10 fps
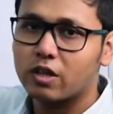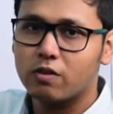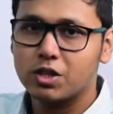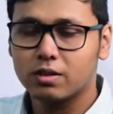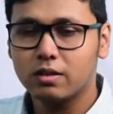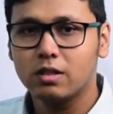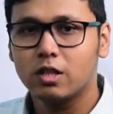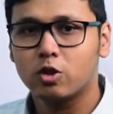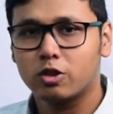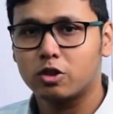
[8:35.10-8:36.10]
equation
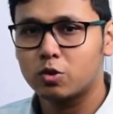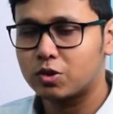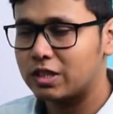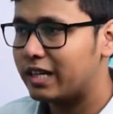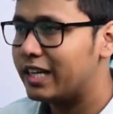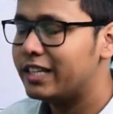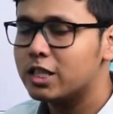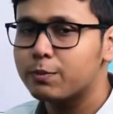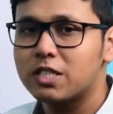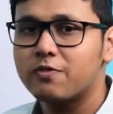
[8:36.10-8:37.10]
in order to see the
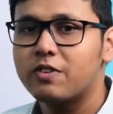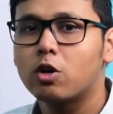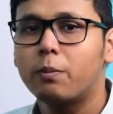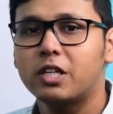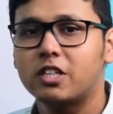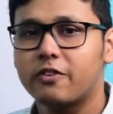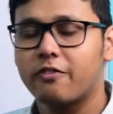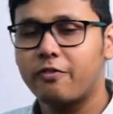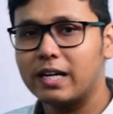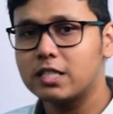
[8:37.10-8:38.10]
interspecific competitive
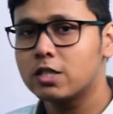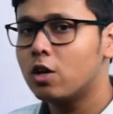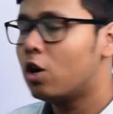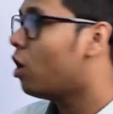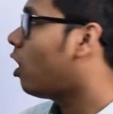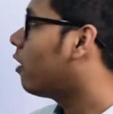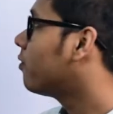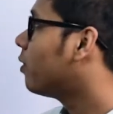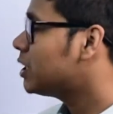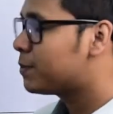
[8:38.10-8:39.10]
effects of
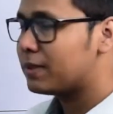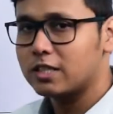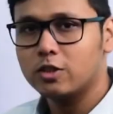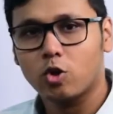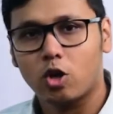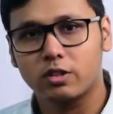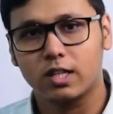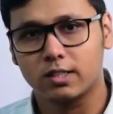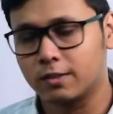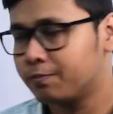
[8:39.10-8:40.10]
one species on the
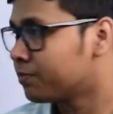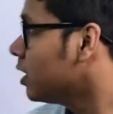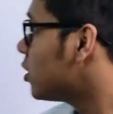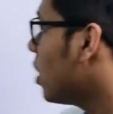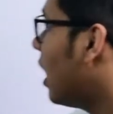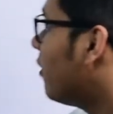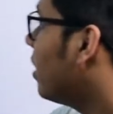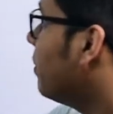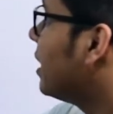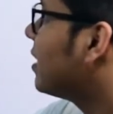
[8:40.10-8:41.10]
other. So
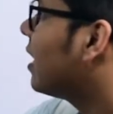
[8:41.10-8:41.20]
alpha being